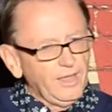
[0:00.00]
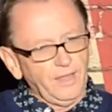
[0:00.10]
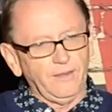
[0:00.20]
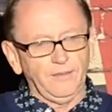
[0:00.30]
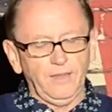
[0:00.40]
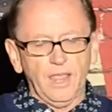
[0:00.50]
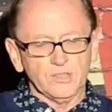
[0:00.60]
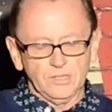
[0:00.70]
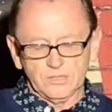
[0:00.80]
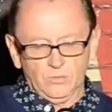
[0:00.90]
And, yeah,
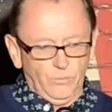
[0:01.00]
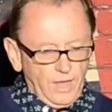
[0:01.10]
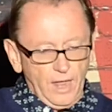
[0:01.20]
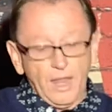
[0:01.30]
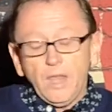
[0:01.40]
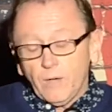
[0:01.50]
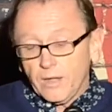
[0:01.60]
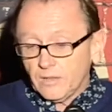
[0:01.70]
she stormed out. Anyway,